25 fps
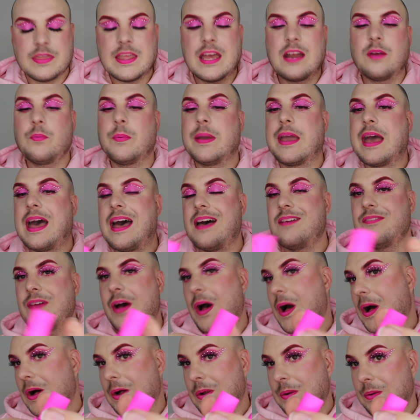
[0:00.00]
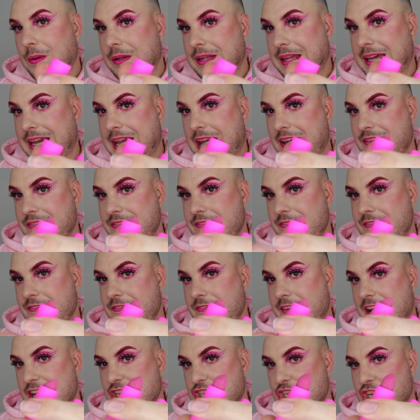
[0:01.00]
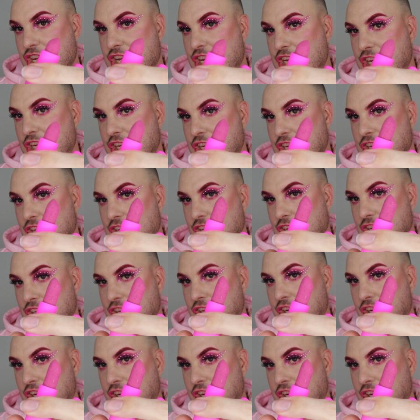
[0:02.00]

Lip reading: Then we have Holy Fashionista.